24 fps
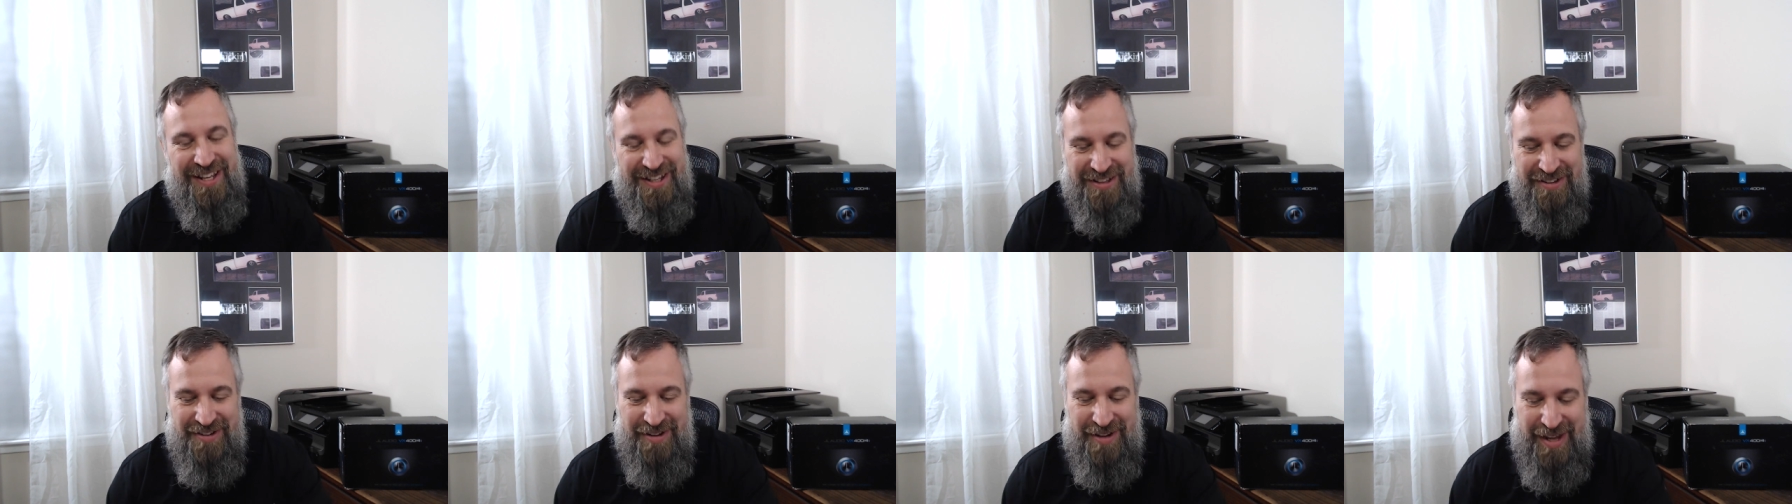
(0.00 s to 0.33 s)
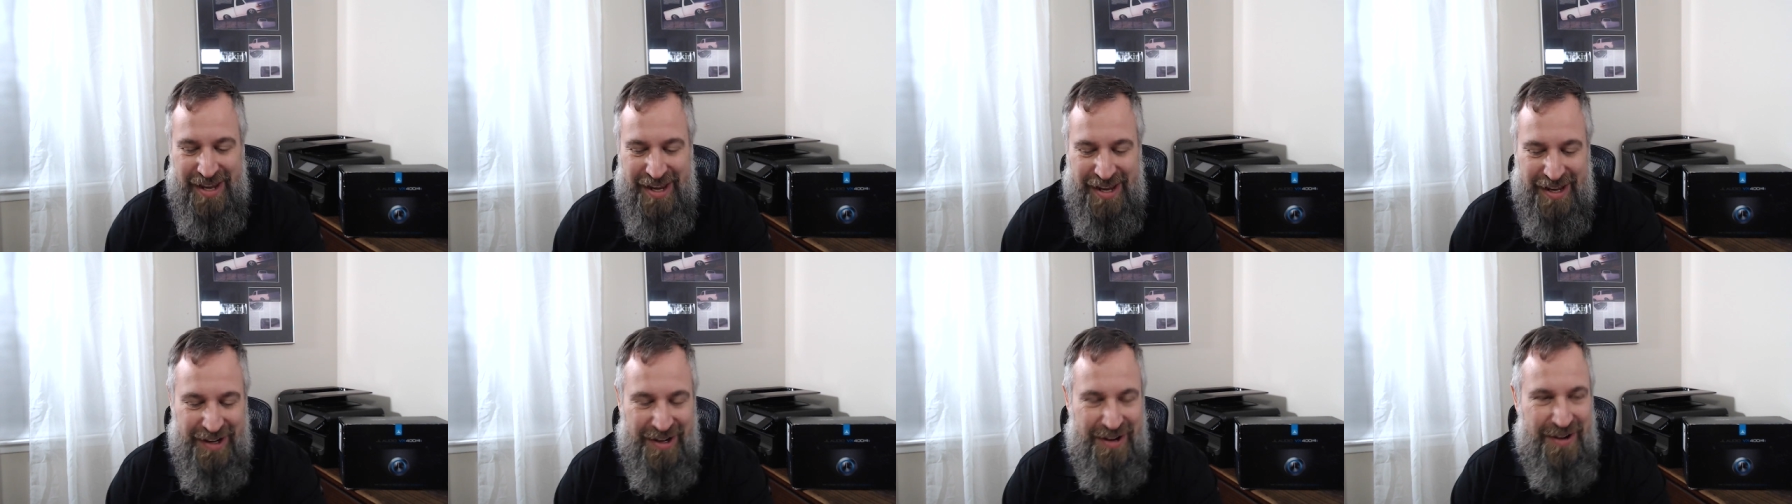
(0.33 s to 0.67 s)
you
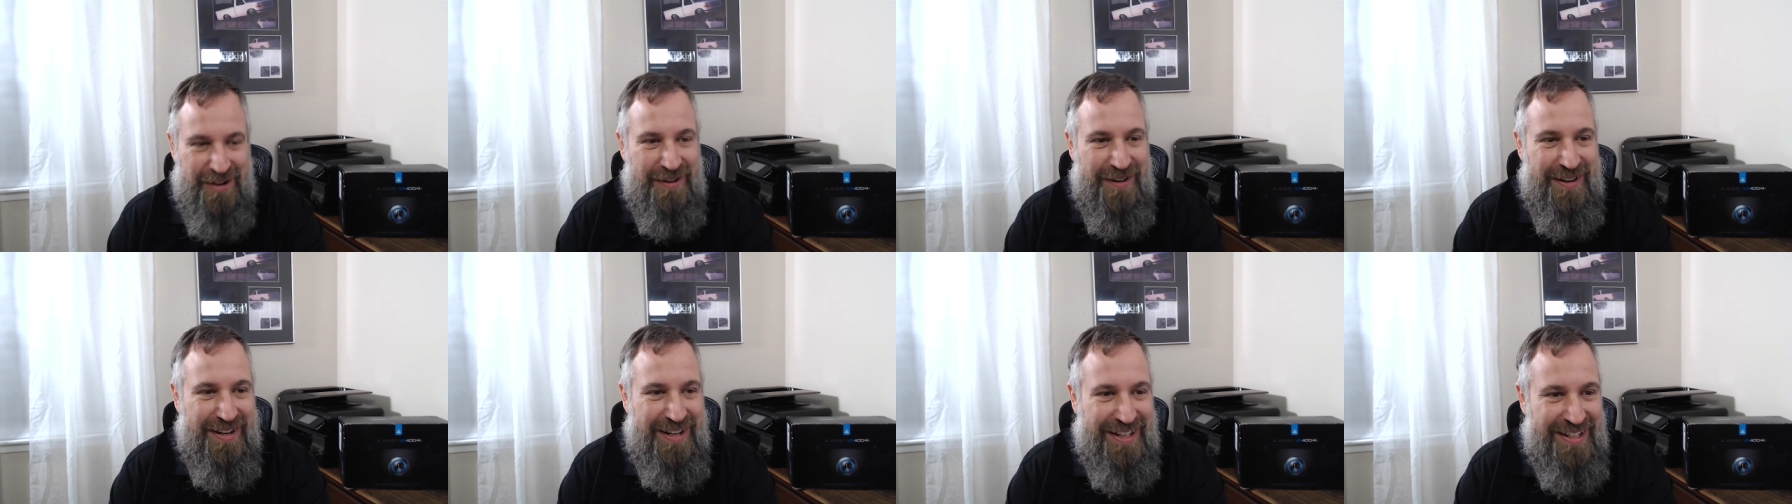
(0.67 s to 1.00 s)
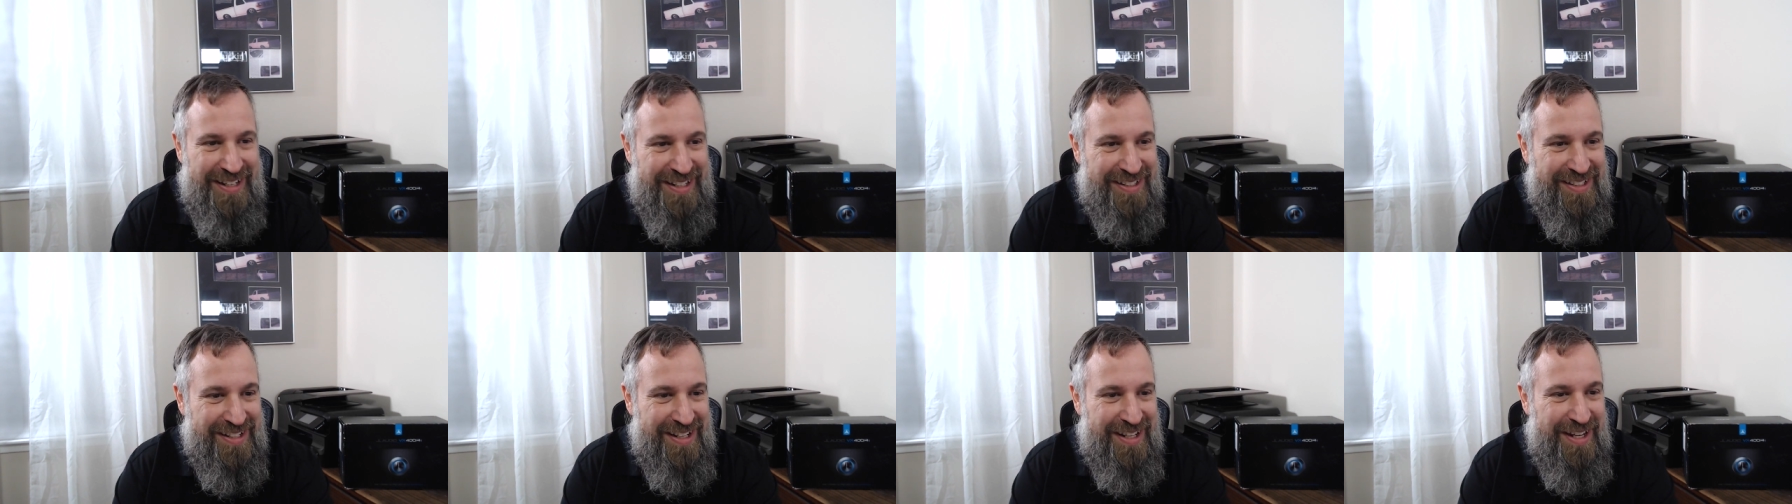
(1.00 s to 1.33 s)
can go in and
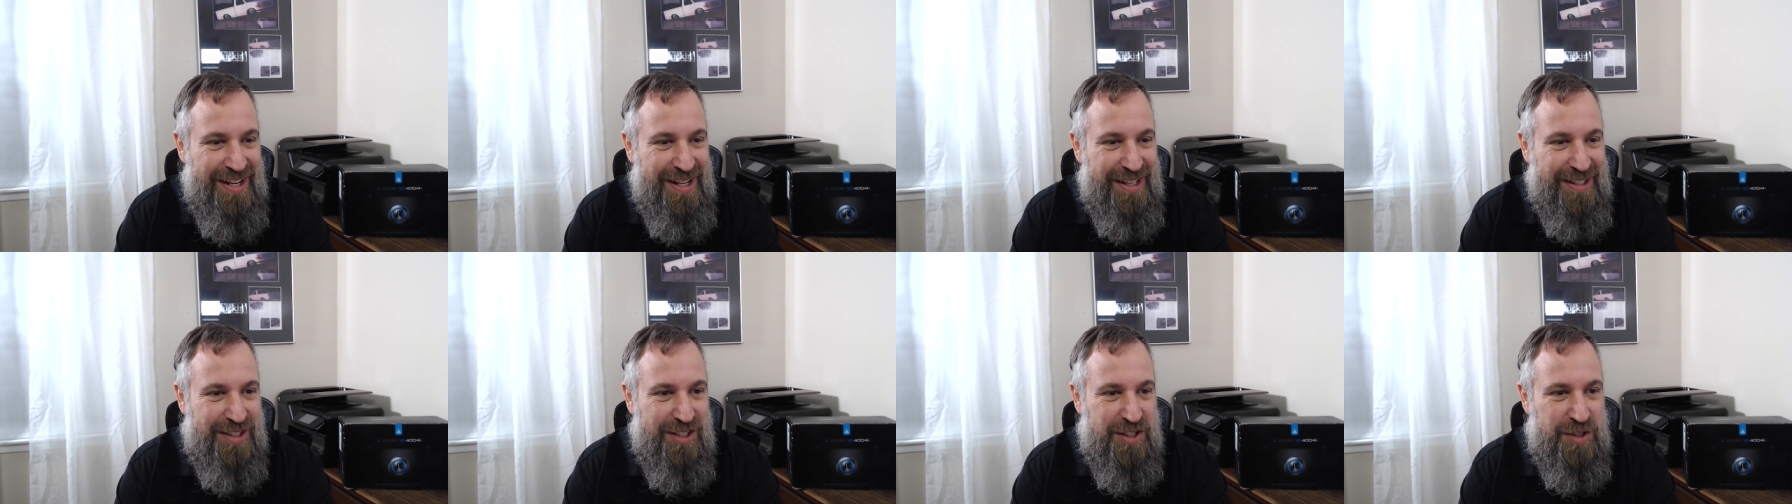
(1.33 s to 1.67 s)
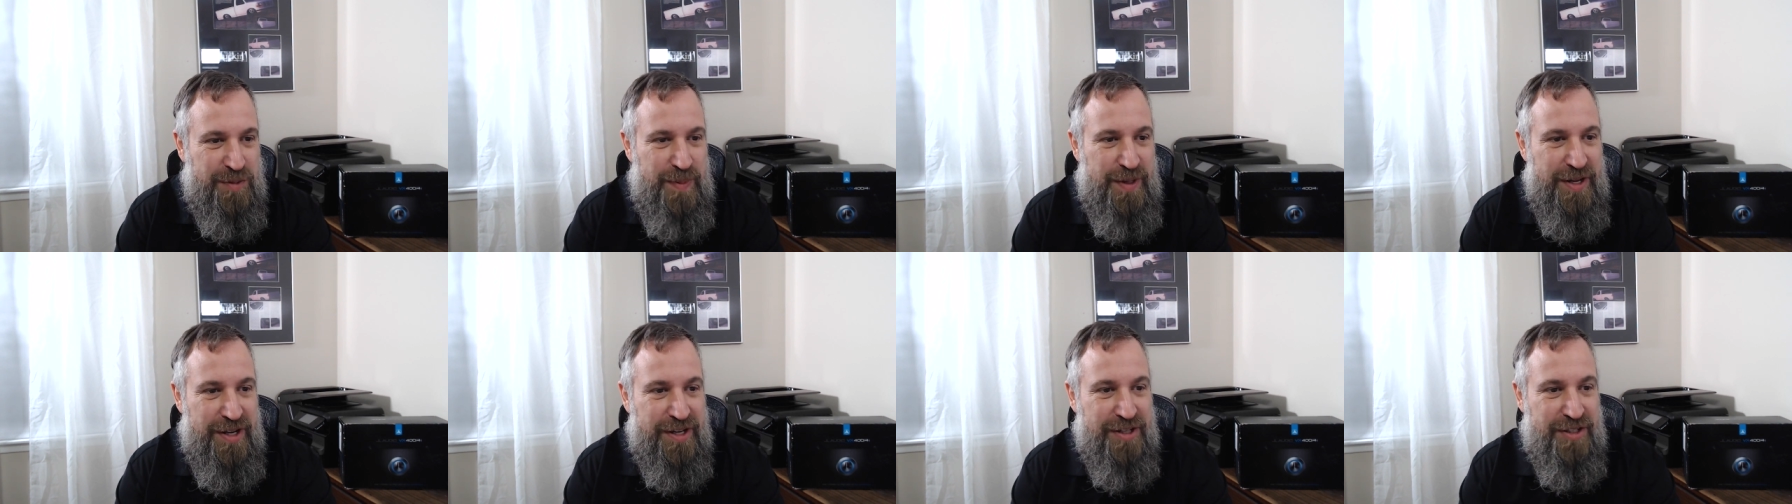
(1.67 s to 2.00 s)
disconnect the
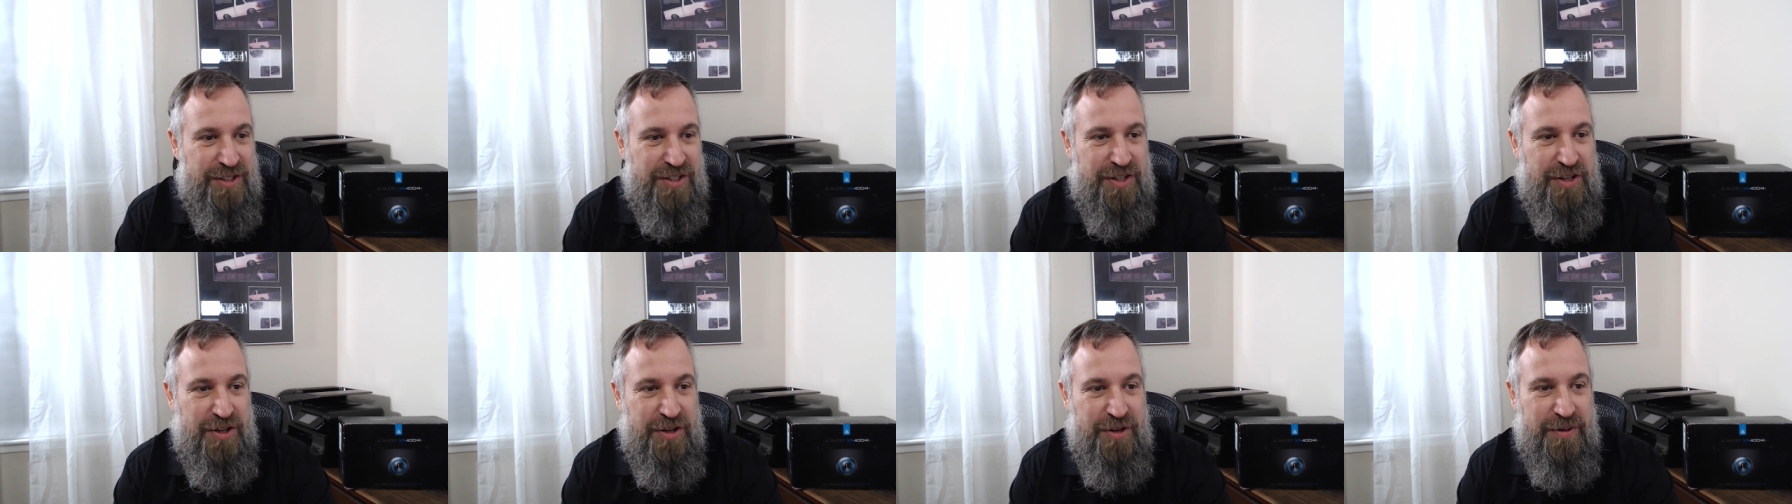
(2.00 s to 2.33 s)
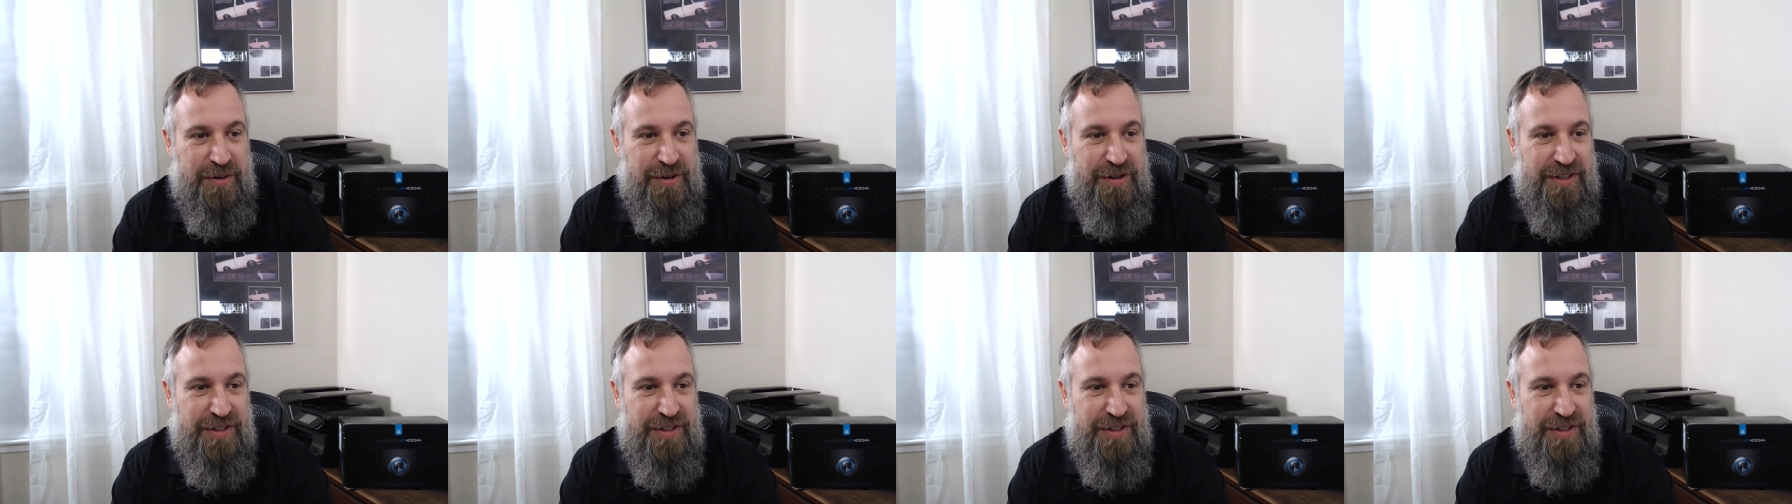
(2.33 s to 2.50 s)
speakers too,